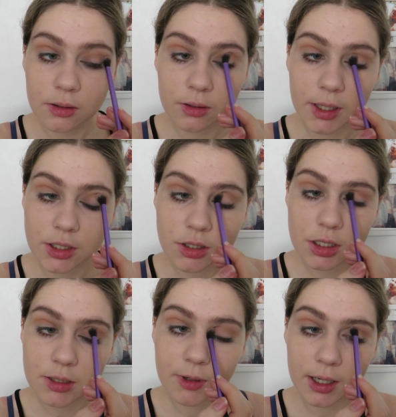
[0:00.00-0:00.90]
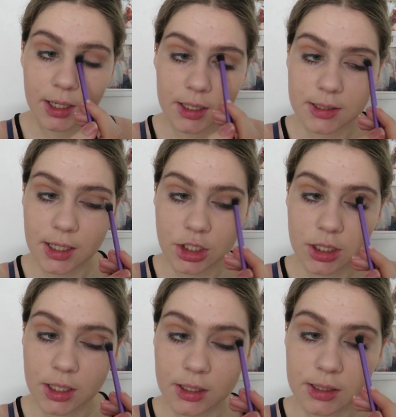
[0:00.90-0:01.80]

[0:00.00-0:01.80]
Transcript: Oh, that shows up quite nicely actually.